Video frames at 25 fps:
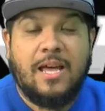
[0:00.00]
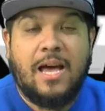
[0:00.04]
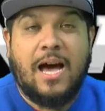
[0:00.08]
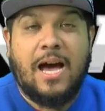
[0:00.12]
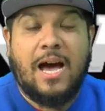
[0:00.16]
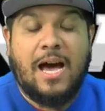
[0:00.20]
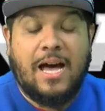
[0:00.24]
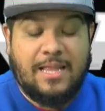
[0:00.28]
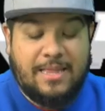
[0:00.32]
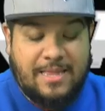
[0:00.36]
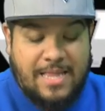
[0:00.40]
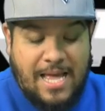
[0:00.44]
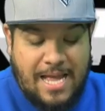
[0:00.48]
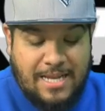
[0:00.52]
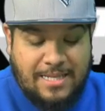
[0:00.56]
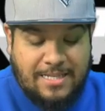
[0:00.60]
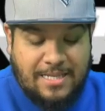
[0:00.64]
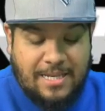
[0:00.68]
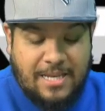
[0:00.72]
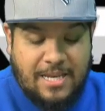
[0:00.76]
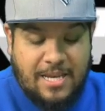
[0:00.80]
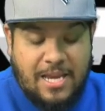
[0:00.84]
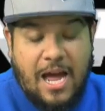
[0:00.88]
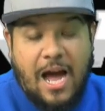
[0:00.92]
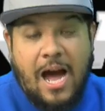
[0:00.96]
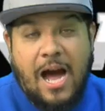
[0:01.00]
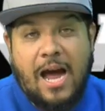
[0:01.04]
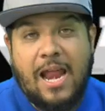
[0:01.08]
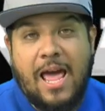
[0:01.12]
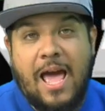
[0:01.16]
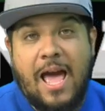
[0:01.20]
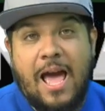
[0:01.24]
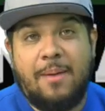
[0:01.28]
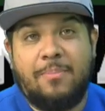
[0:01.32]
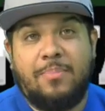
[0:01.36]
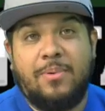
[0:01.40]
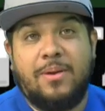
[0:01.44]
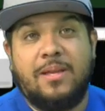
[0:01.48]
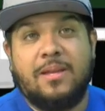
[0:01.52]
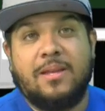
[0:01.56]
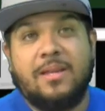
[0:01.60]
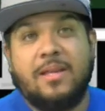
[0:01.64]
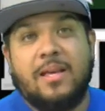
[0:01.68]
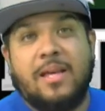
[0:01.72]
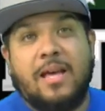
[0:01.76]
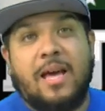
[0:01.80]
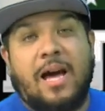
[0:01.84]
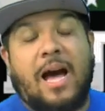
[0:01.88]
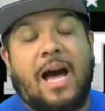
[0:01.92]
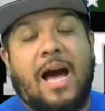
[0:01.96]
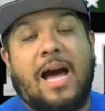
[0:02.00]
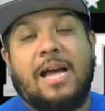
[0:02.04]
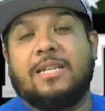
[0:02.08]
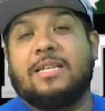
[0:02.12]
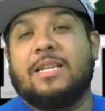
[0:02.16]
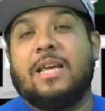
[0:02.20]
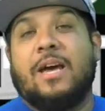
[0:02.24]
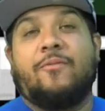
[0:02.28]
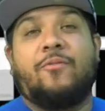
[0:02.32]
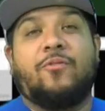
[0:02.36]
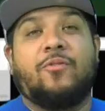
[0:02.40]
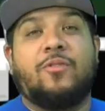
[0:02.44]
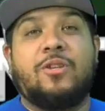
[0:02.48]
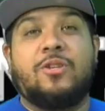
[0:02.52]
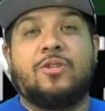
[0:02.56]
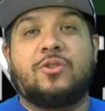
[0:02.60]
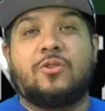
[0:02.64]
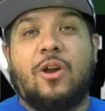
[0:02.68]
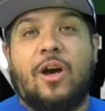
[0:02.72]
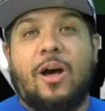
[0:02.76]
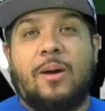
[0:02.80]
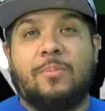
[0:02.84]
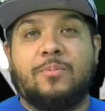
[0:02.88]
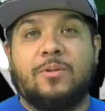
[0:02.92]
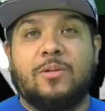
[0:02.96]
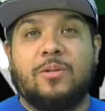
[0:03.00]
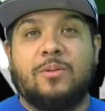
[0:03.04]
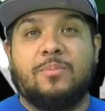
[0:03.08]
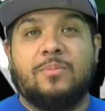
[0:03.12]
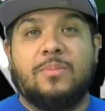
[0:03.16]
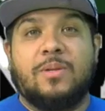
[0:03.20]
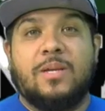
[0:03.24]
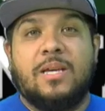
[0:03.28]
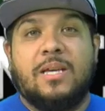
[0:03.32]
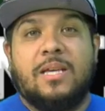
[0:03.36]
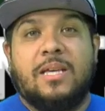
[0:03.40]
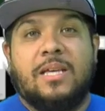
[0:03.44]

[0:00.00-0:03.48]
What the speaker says: That did not happen. I definitely dropped him.